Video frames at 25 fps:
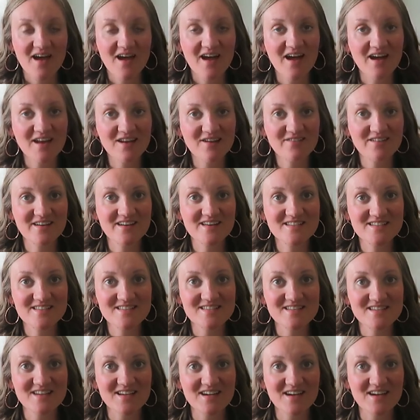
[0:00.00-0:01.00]

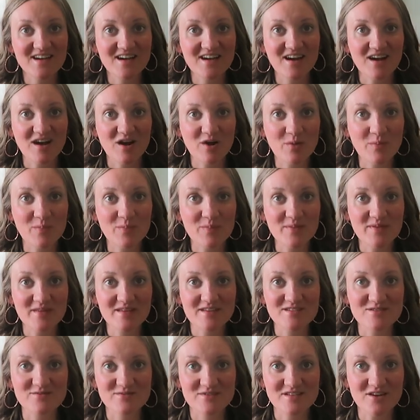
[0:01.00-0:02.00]
Anyways, I hope
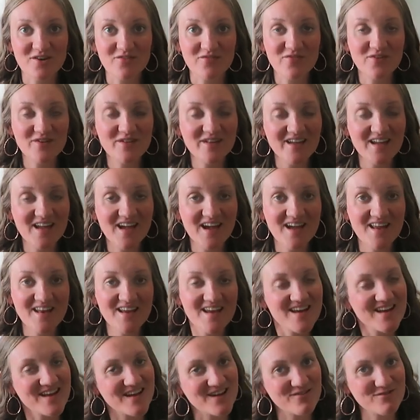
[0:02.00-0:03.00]
this was helpful again
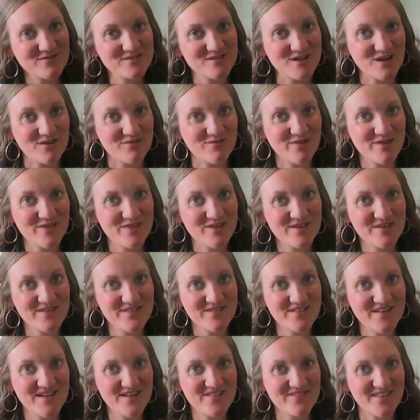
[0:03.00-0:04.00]
and I will talk with
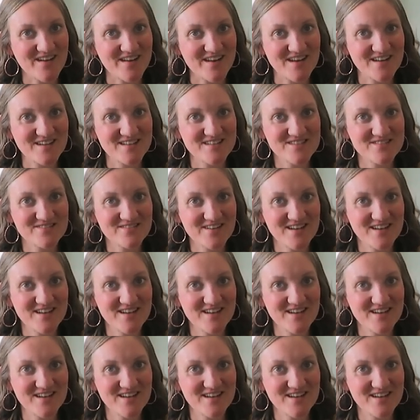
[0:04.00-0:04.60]
you in my next